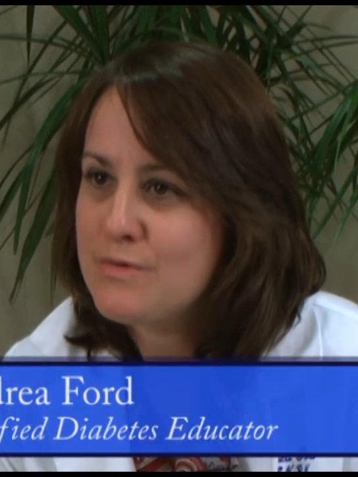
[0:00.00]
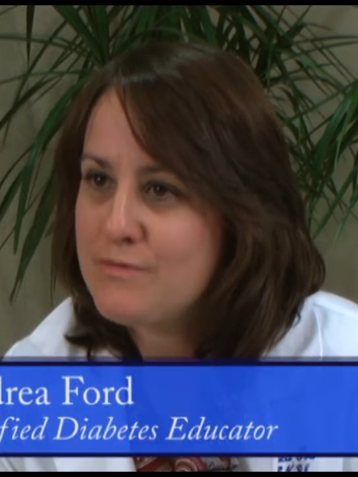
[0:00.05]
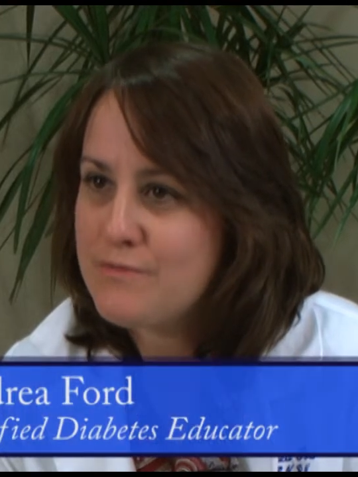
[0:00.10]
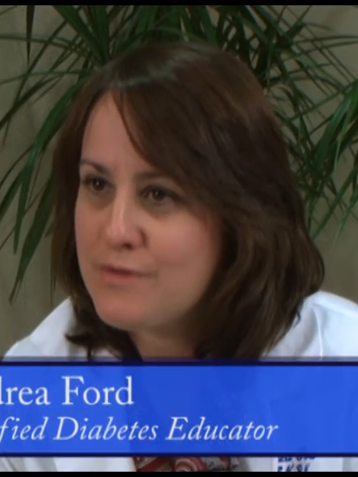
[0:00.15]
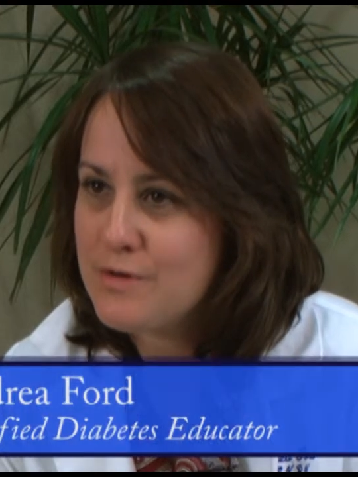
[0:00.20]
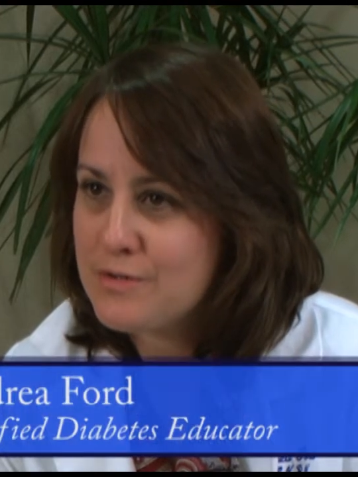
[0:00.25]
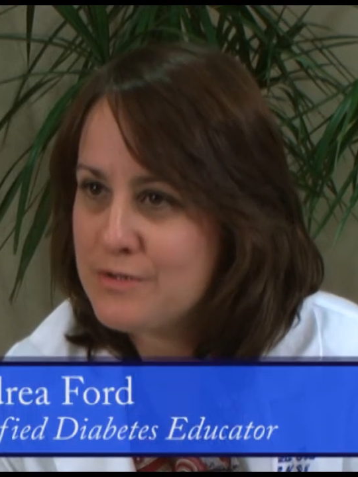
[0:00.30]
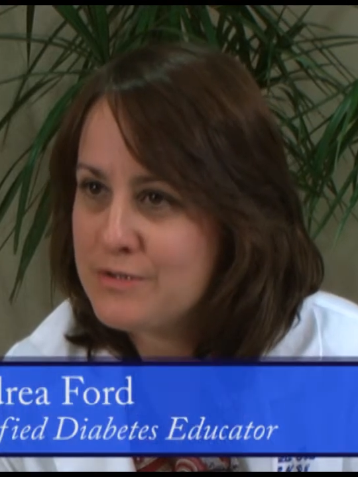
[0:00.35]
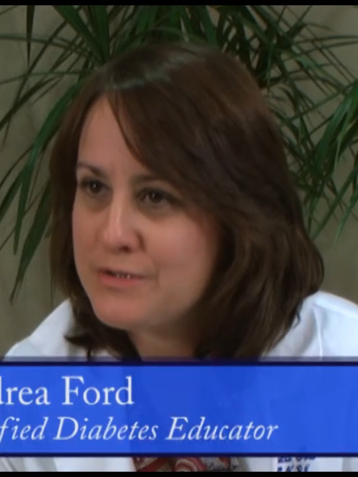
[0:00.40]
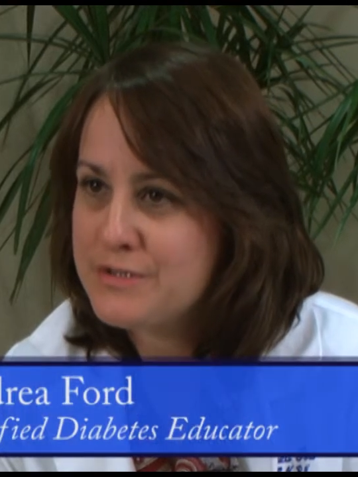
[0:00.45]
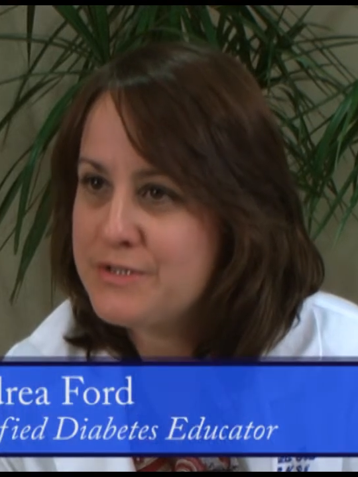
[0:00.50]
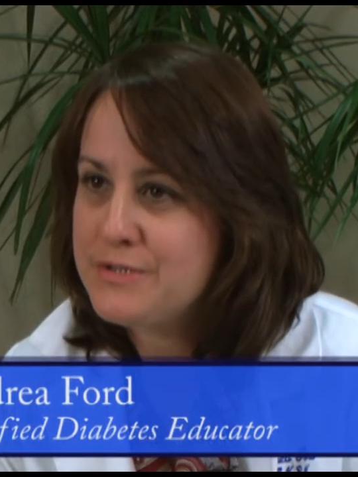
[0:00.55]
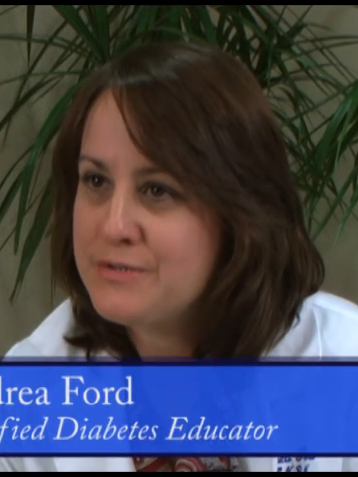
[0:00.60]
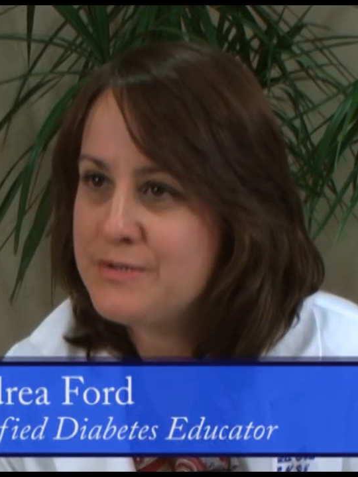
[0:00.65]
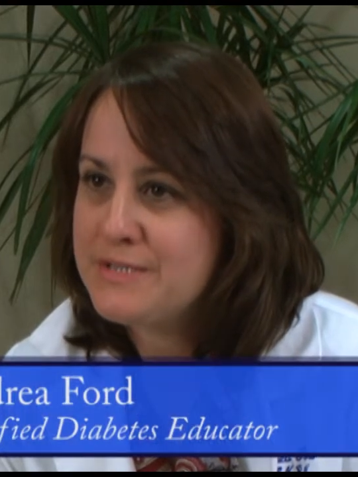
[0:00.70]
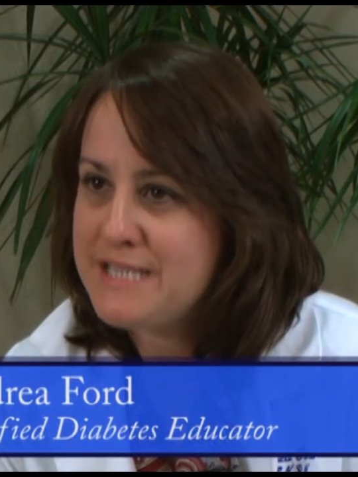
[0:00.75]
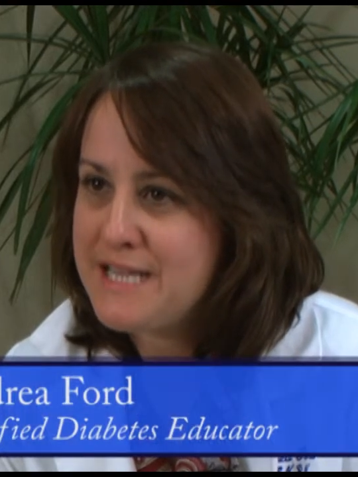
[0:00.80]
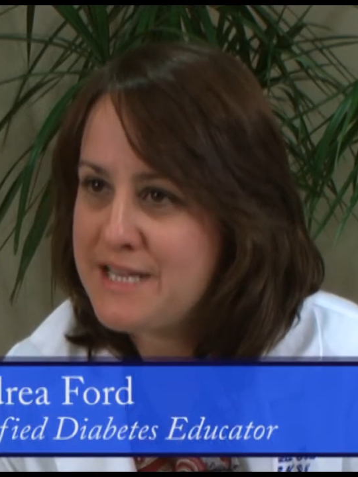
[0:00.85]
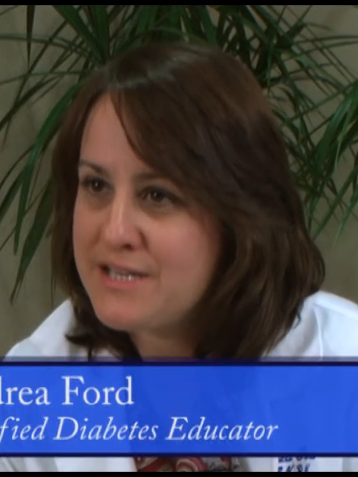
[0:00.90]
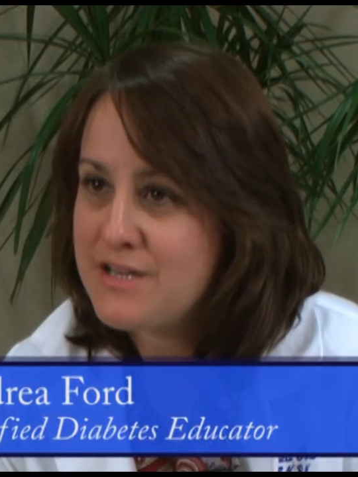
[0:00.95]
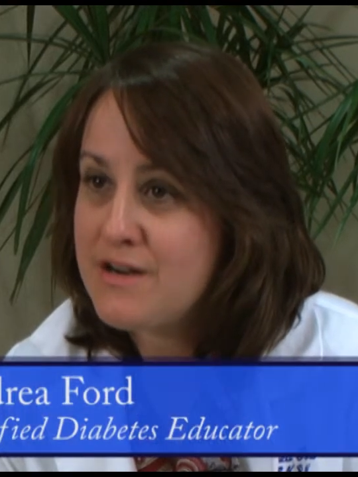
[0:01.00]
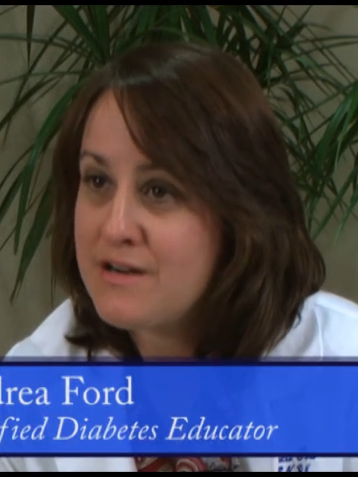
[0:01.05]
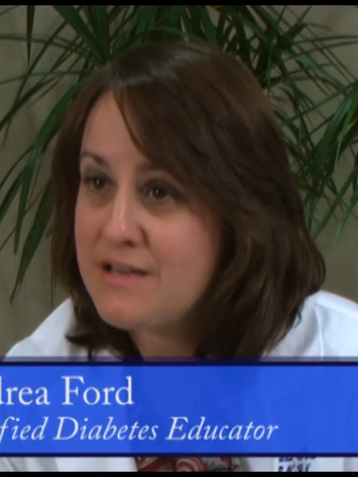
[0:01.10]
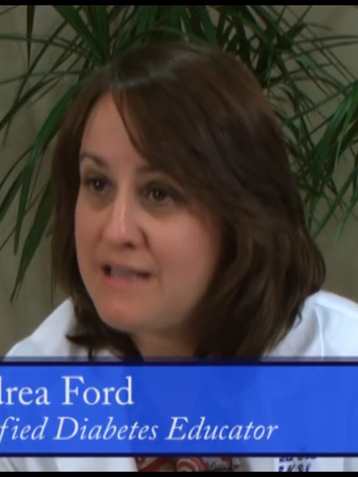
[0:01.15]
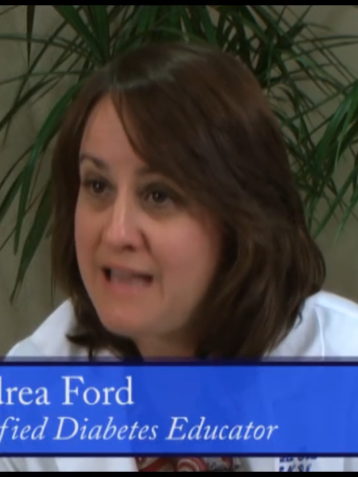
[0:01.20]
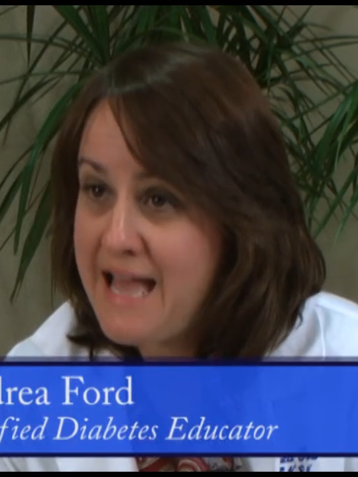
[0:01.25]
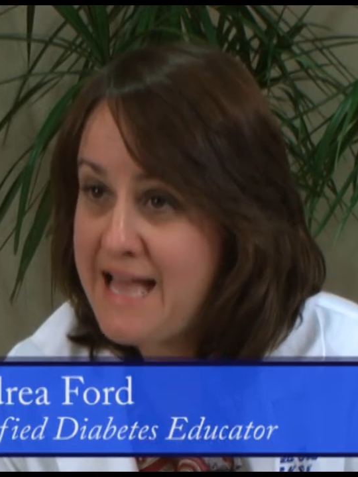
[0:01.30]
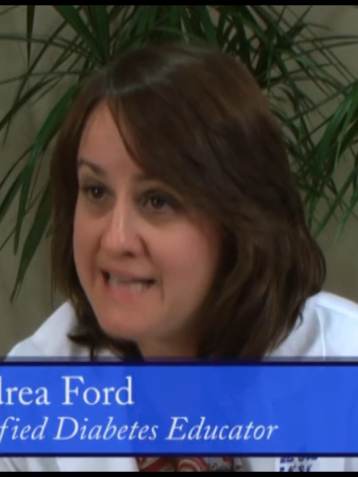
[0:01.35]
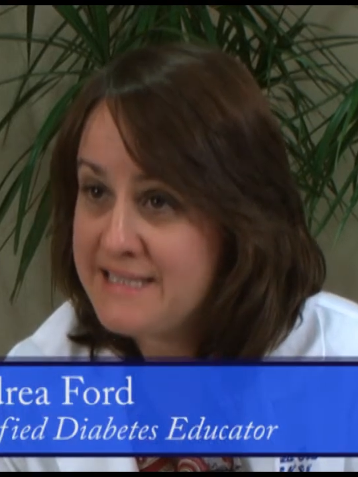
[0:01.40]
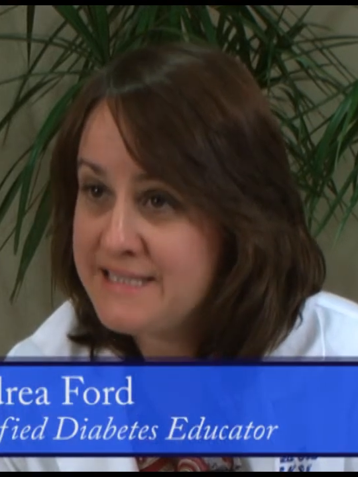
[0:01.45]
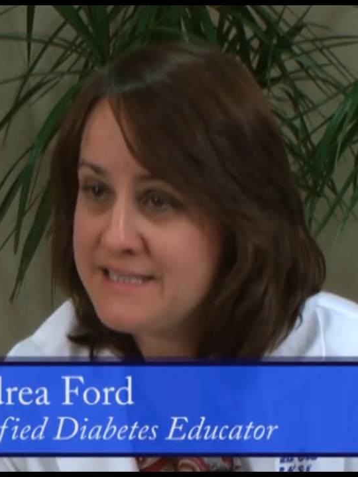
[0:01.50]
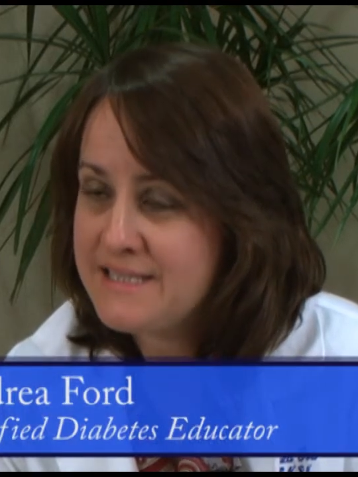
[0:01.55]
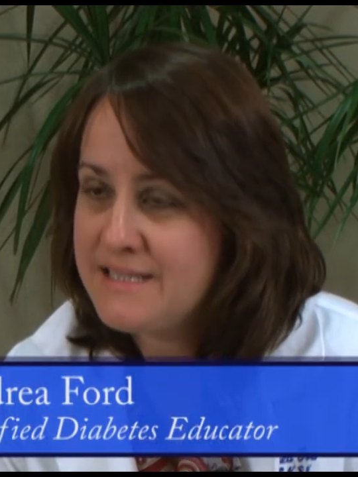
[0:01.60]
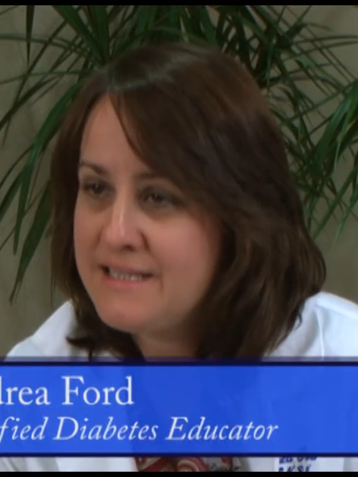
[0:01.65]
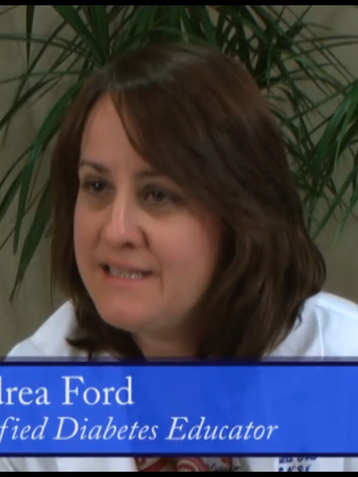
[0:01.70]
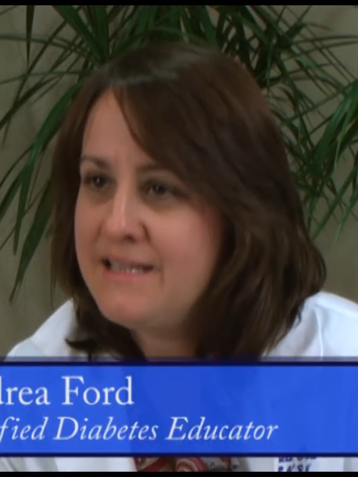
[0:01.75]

referral to attend our class.